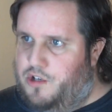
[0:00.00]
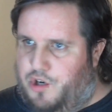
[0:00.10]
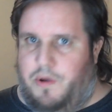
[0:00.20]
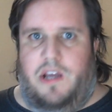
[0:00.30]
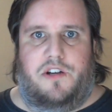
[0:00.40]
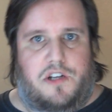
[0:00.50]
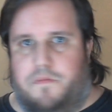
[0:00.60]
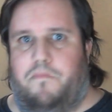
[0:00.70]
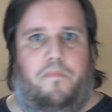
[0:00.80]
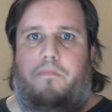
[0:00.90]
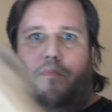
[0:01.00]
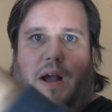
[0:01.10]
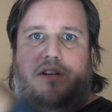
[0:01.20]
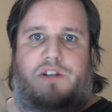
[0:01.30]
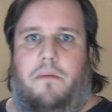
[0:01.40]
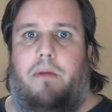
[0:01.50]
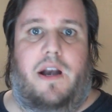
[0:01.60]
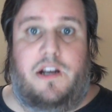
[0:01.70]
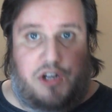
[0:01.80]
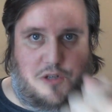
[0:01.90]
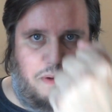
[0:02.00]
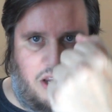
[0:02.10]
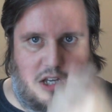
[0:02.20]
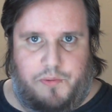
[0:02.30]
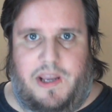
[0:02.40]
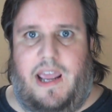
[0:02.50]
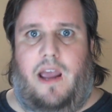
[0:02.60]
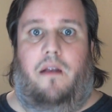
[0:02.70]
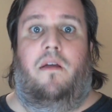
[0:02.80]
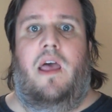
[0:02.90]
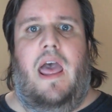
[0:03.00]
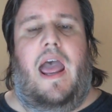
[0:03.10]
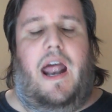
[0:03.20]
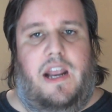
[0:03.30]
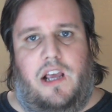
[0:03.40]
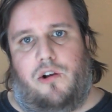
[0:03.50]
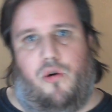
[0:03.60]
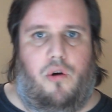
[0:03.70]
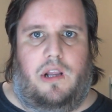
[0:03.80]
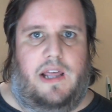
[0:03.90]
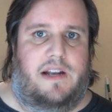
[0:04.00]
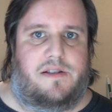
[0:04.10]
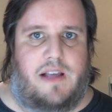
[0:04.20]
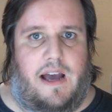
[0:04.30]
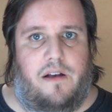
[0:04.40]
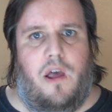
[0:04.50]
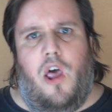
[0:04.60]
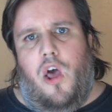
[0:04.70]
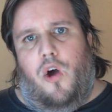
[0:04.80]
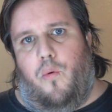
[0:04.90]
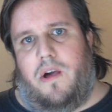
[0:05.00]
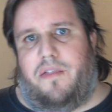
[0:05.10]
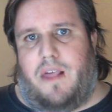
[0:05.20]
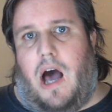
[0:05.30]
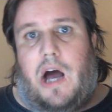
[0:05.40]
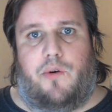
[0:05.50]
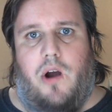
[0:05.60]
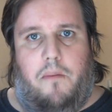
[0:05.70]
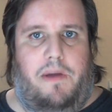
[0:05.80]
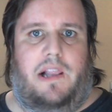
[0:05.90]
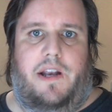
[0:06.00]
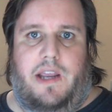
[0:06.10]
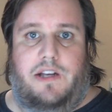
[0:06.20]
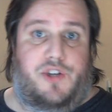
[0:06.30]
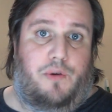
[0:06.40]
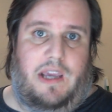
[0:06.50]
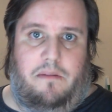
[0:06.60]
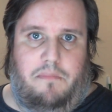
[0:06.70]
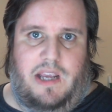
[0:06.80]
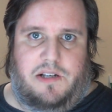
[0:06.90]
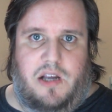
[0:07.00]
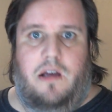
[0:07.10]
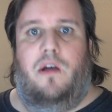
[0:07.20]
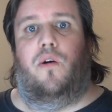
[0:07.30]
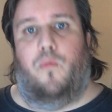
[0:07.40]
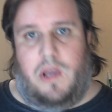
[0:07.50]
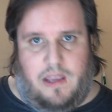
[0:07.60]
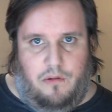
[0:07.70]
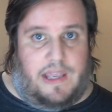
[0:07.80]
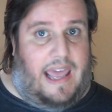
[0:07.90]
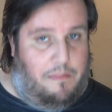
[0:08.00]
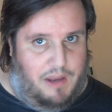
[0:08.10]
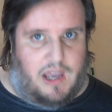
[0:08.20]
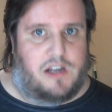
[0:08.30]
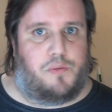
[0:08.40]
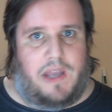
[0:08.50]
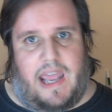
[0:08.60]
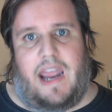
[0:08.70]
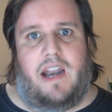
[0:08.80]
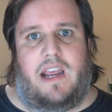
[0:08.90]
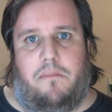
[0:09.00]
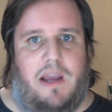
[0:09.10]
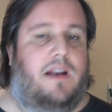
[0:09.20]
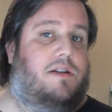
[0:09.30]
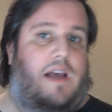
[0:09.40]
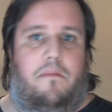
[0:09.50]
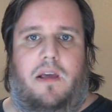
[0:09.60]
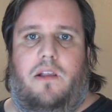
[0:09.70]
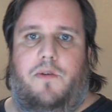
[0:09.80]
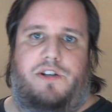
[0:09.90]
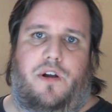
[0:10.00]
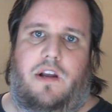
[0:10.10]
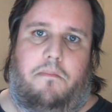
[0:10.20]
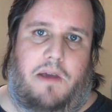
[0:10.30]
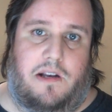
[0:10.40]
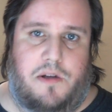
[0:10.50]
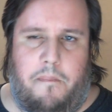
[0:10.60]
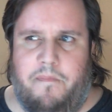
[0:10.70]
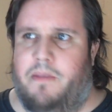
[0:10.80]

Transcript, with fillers: Should we just punch somebody just because we can? And he correlates that with our ability to eat meat. Because we can eat meat, does that mean that we should eat meat?